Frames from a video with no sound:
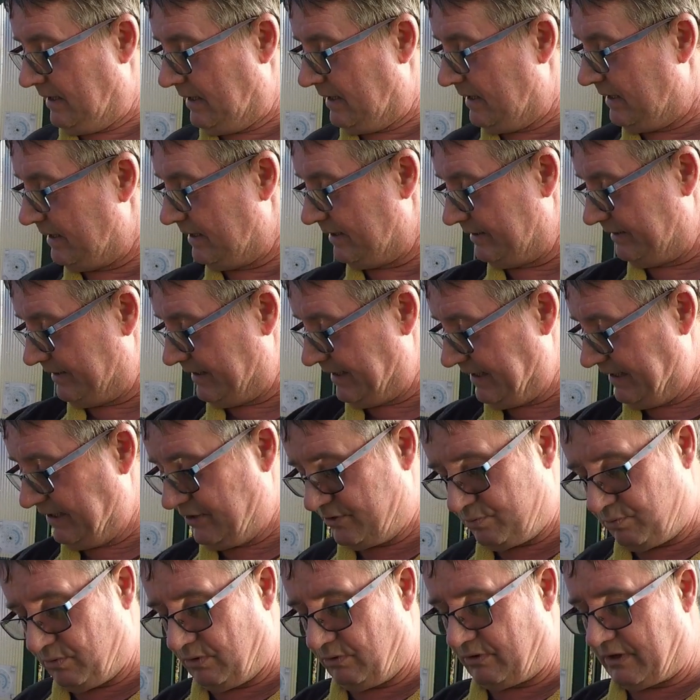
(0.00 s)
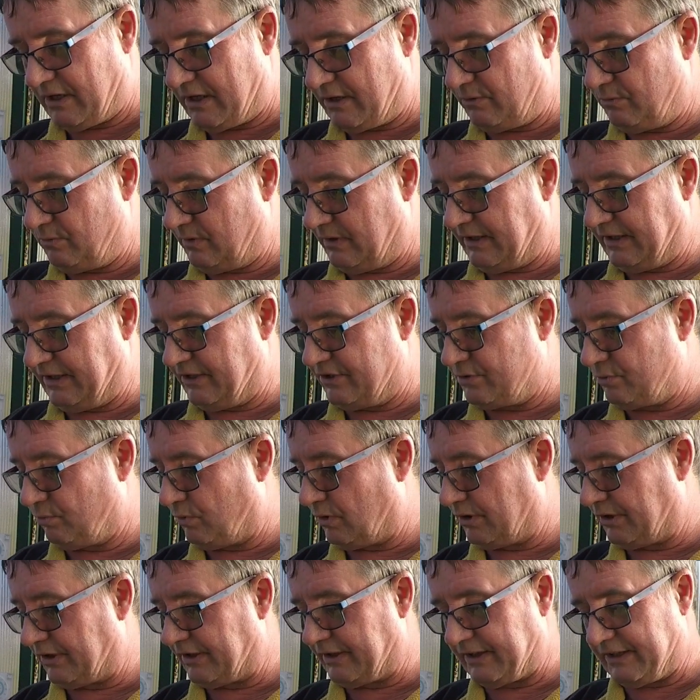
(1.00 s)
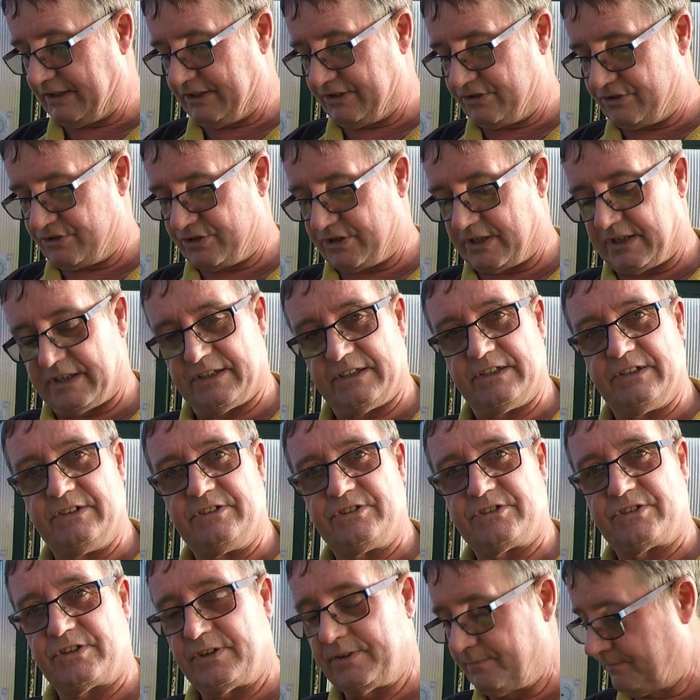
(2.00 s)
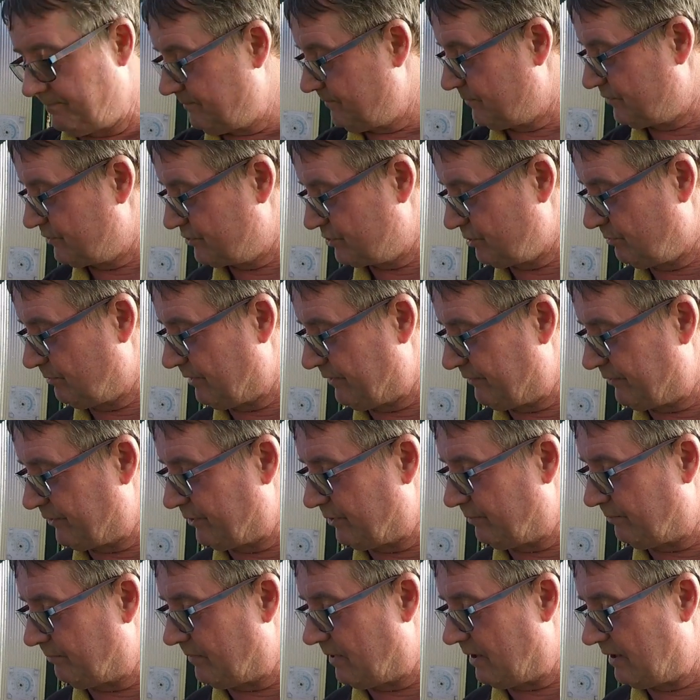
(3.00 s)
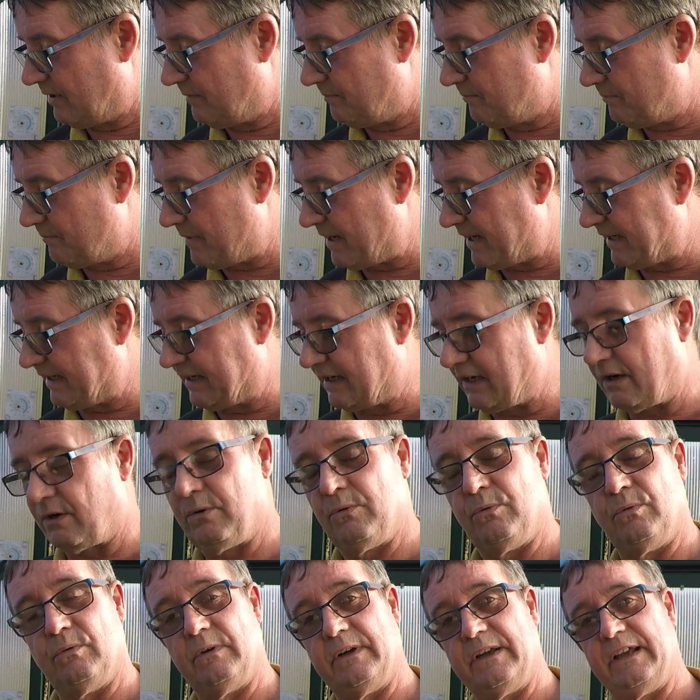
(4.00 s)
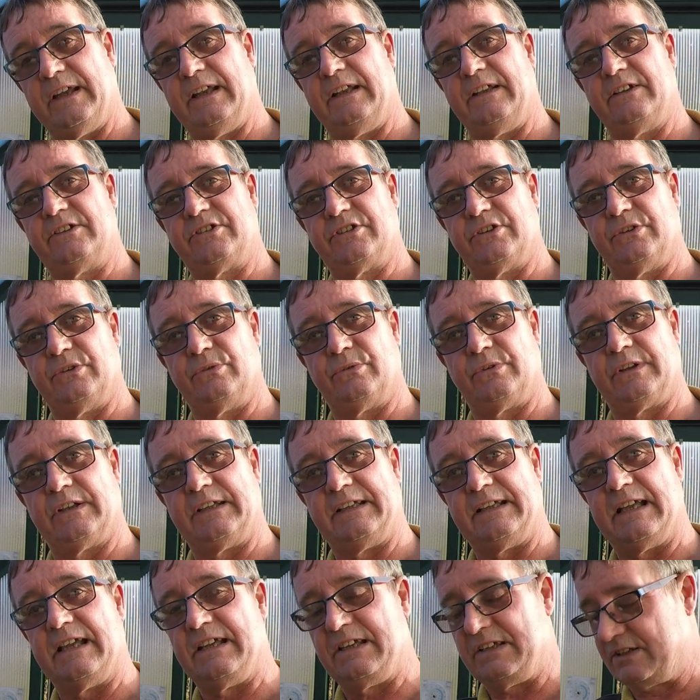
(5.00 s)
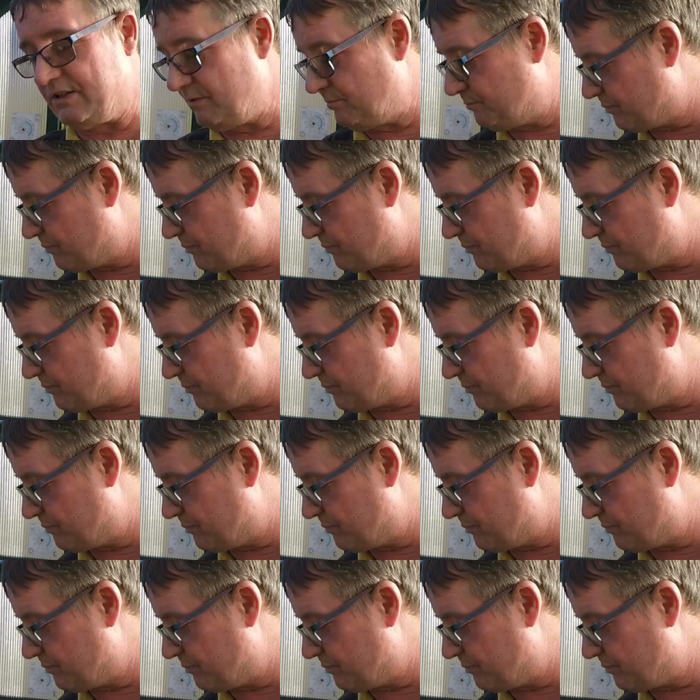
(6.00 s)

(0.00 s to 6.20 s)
And these will go into one of these trays. Some of them may go into the heated